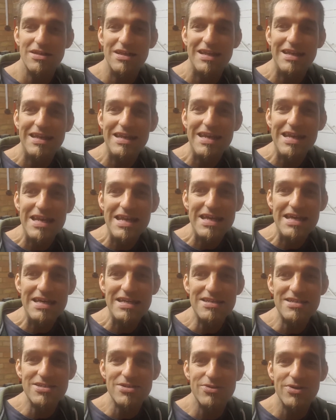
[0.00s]

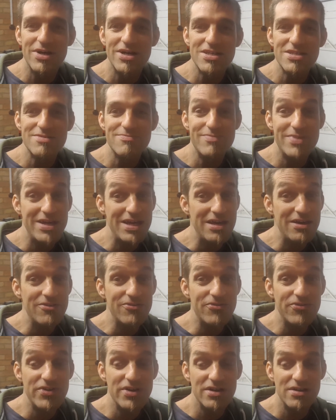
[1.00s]
lead to us being
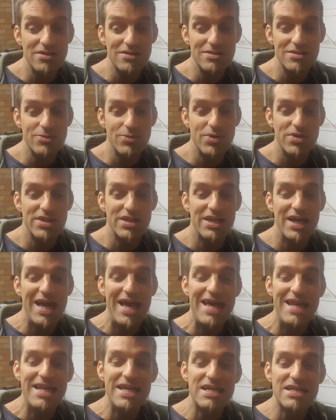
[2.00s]
filled with an
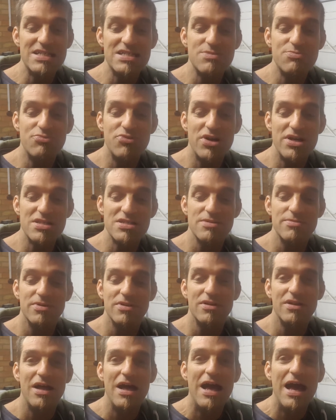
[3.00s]

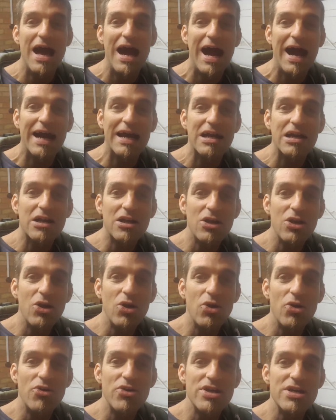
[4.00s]
inexpressible and
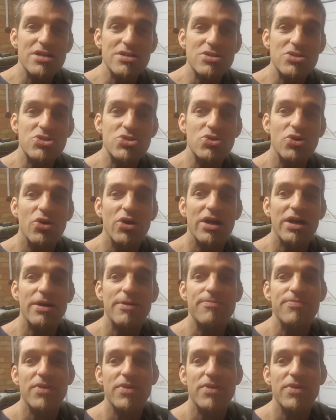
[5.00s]
glorious joy